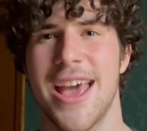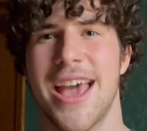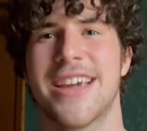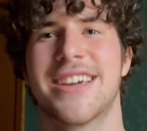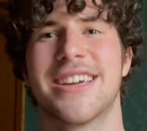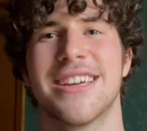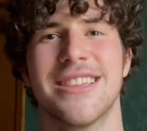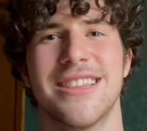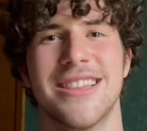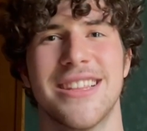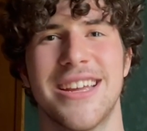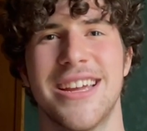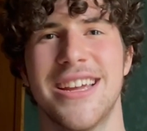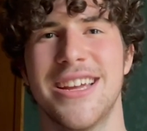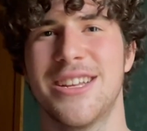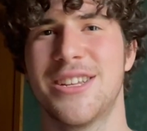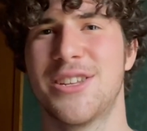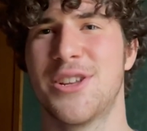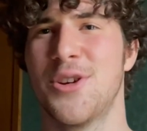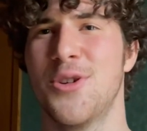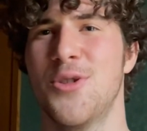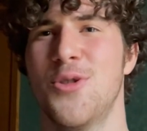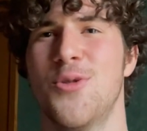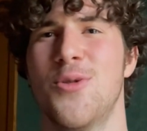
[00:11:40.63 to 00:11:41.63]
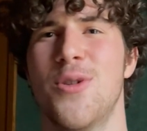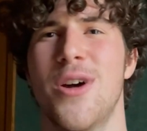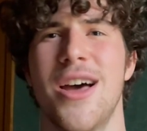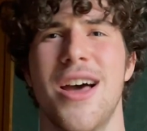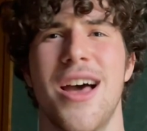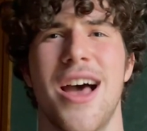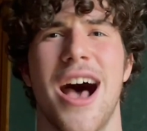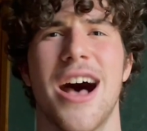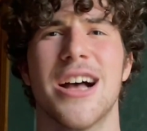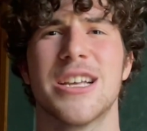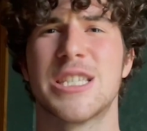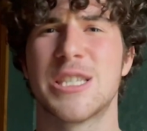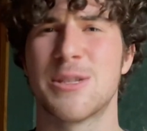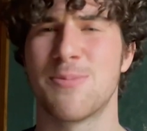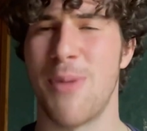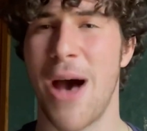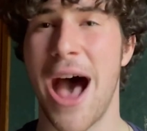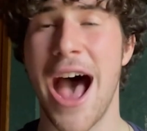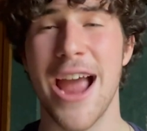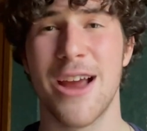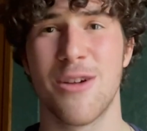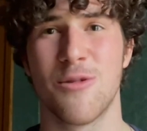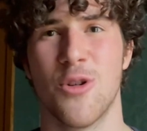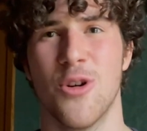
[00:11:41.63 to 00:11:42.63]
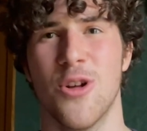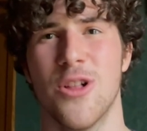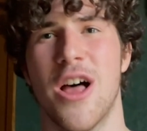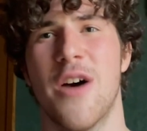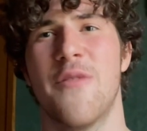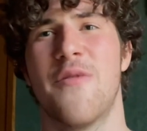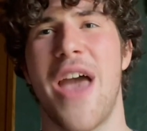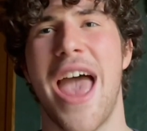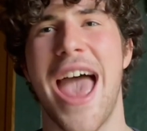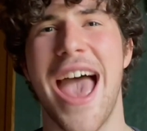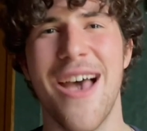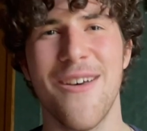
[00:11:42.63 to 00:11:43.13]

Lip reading: It can lead to a spiral of